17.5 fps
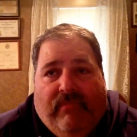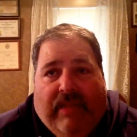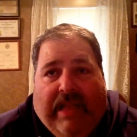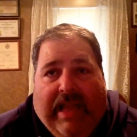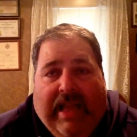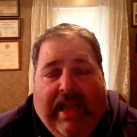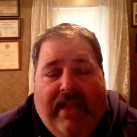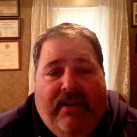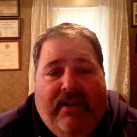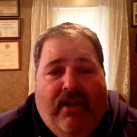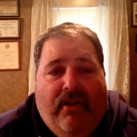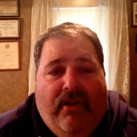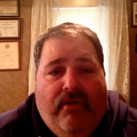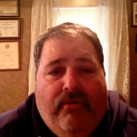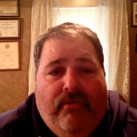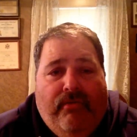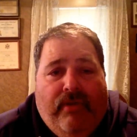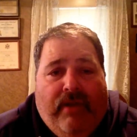I
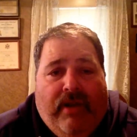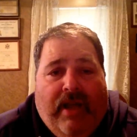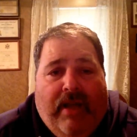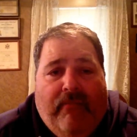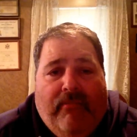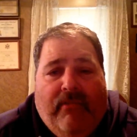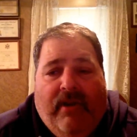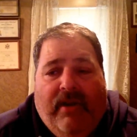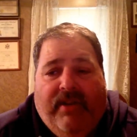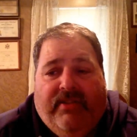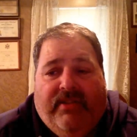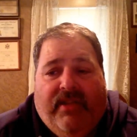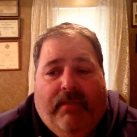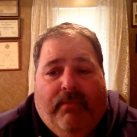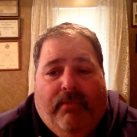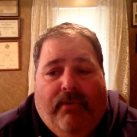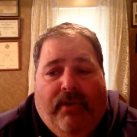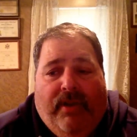know and I'm raised
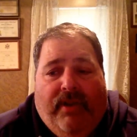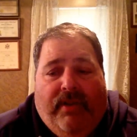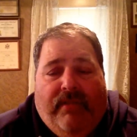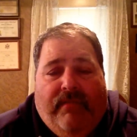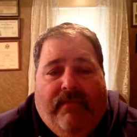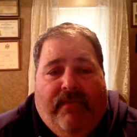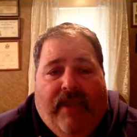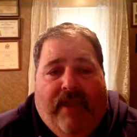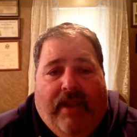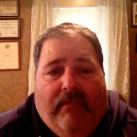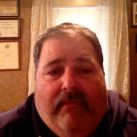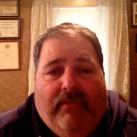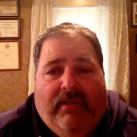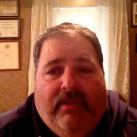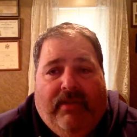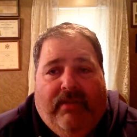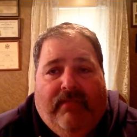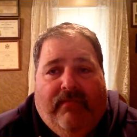up with and
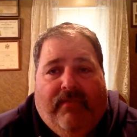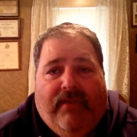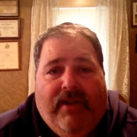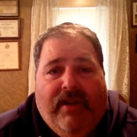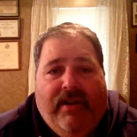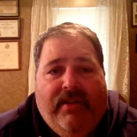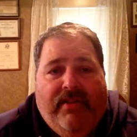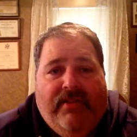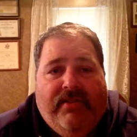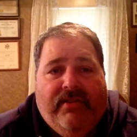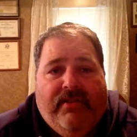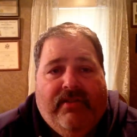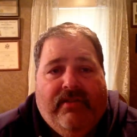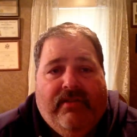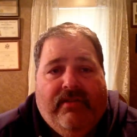family and friends.